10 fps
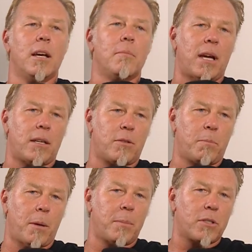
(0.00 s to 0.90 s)
Master
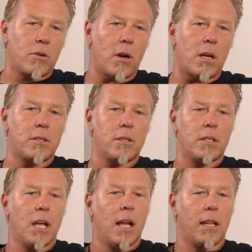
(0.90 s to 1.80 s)
Puppets crosses,
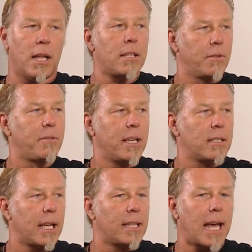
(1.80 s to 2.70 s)
lots of things
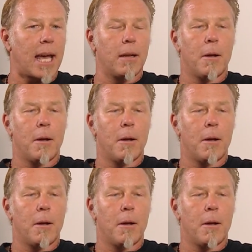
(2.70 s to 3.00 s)
like that.